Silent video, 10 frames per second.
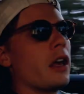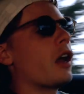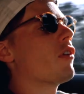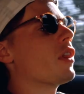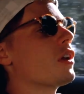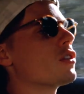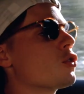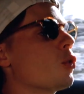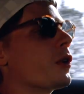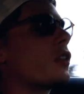Everything
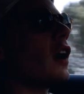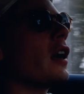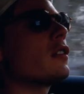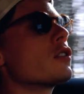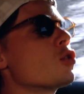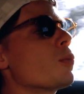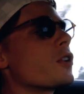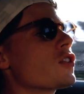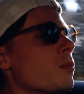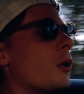is super tight,
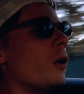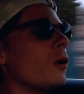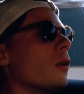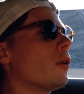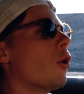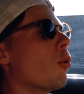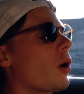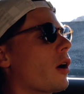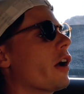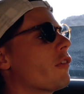super small,
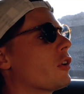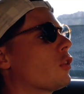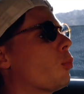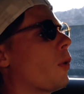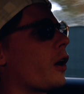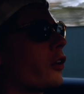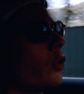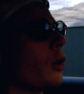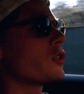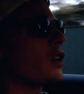nowhere ever to park,
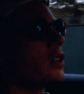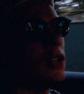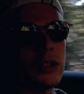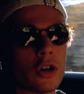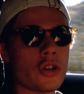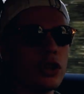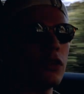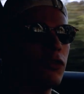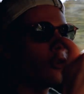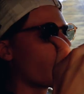so I was actually
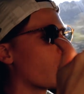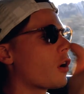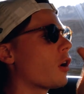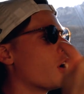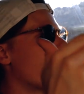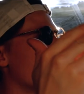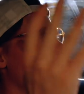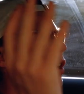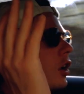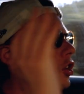searching for
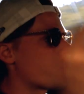a